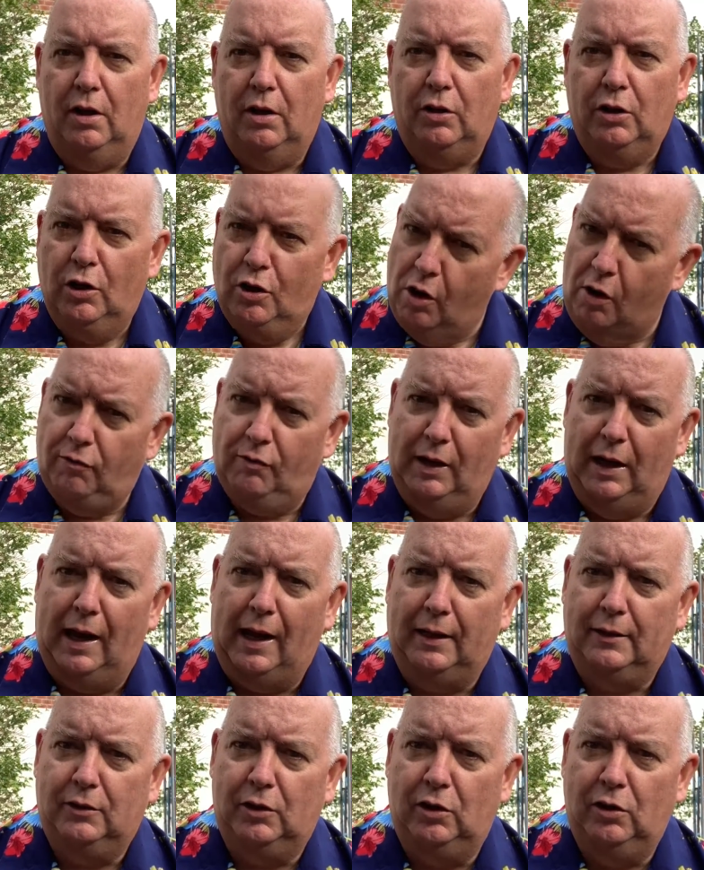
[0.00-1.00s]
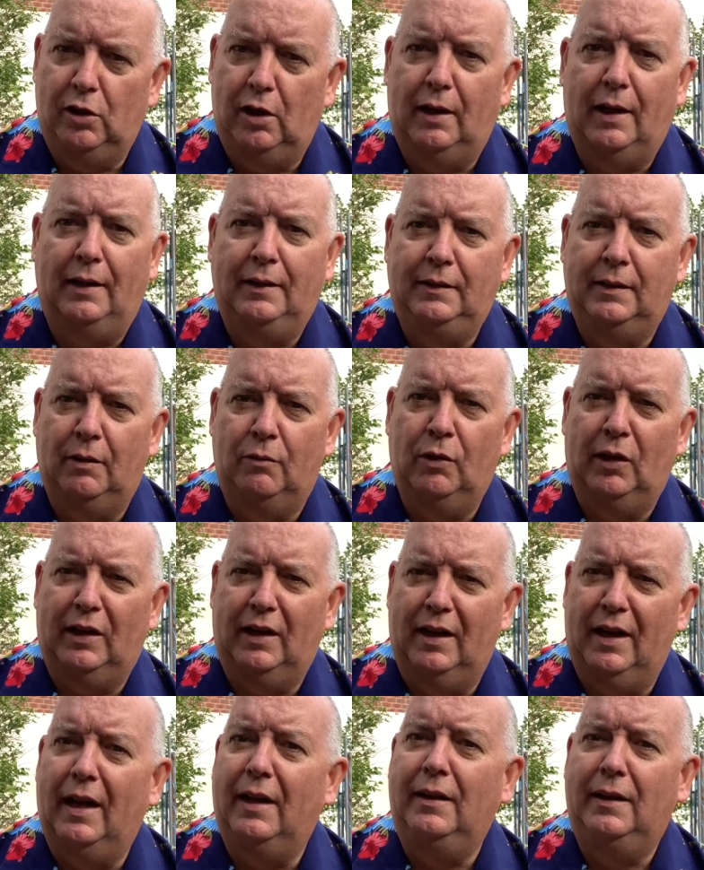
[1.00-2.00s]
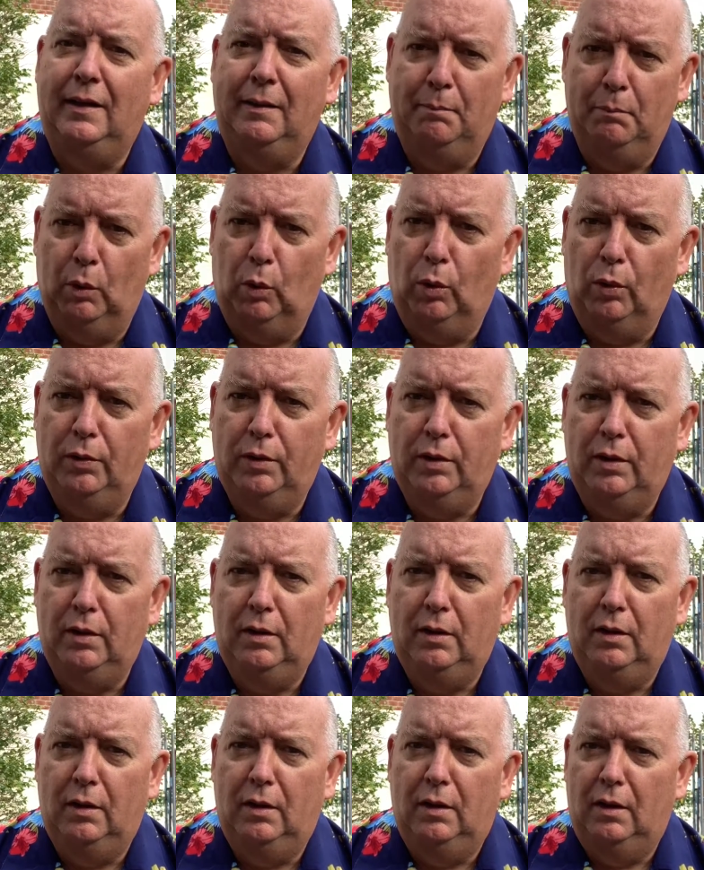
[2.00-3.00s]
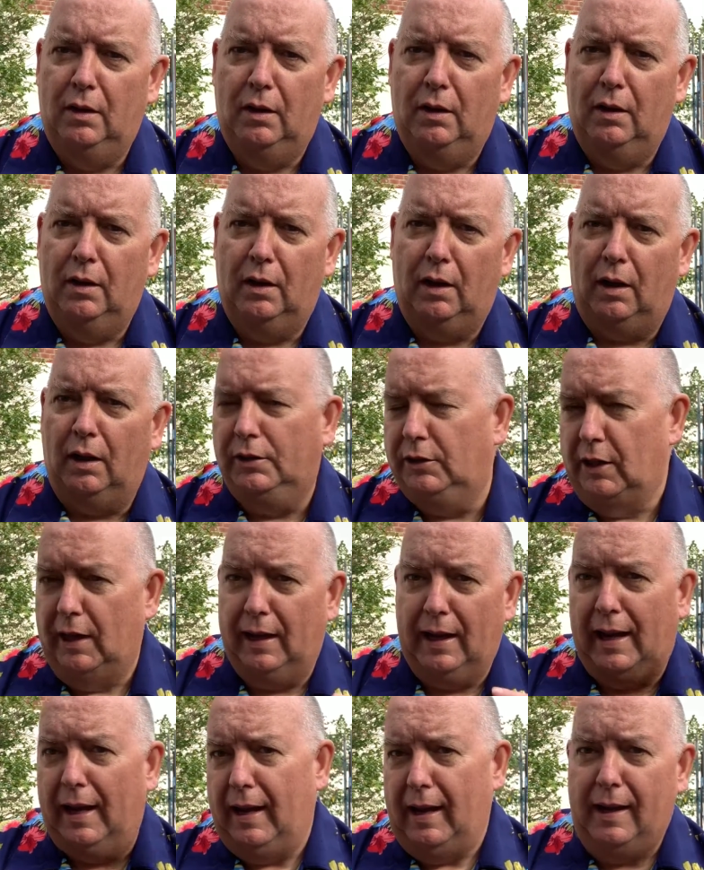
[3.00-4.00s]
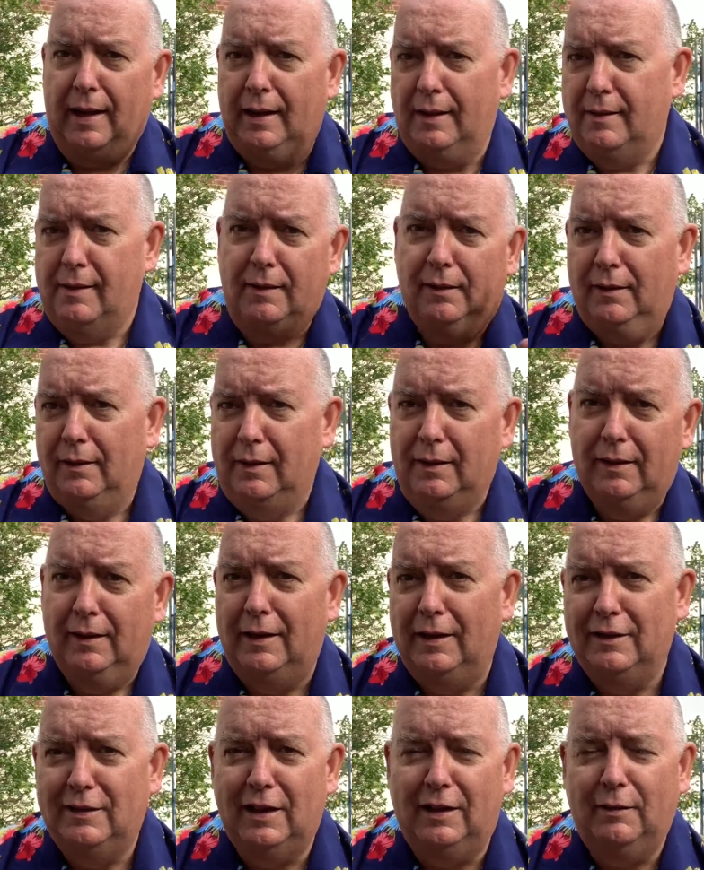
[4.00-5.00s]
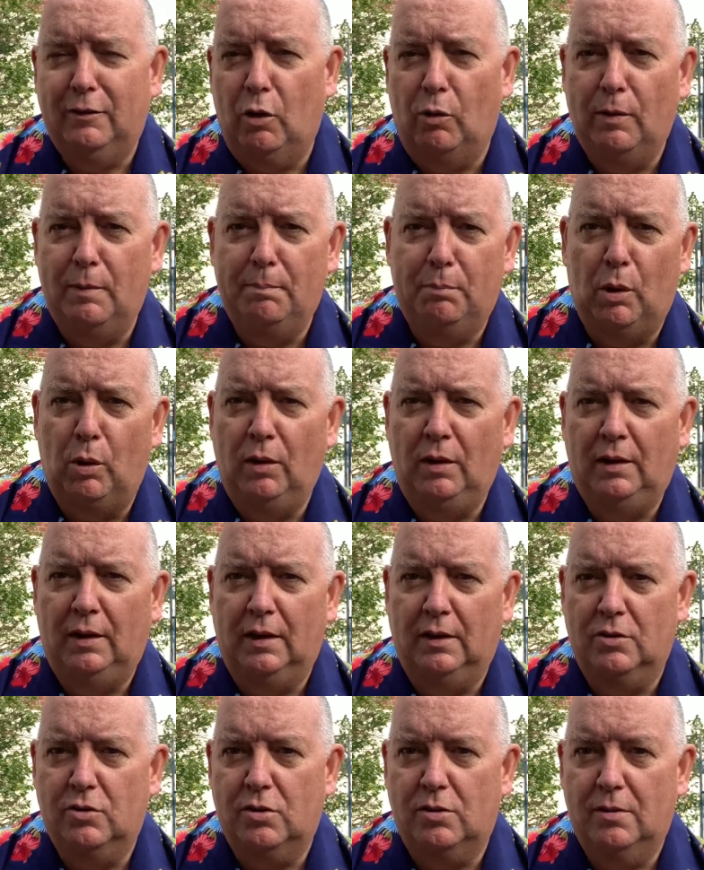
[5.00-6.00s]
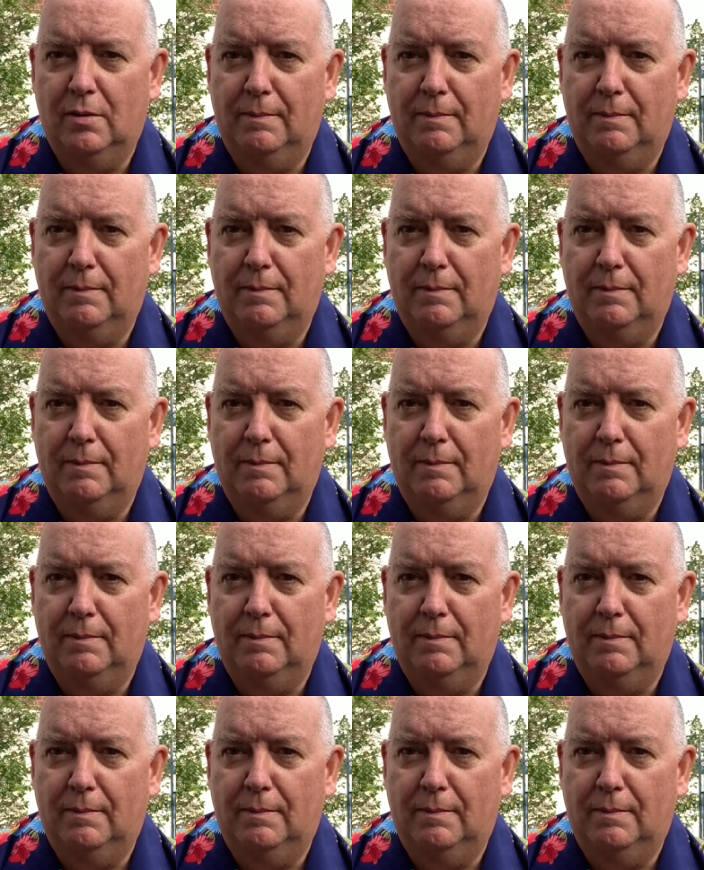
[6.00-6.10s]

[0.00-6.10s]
you're not relaxing, you're lying down like an ironing board, and your head is like going bonkers.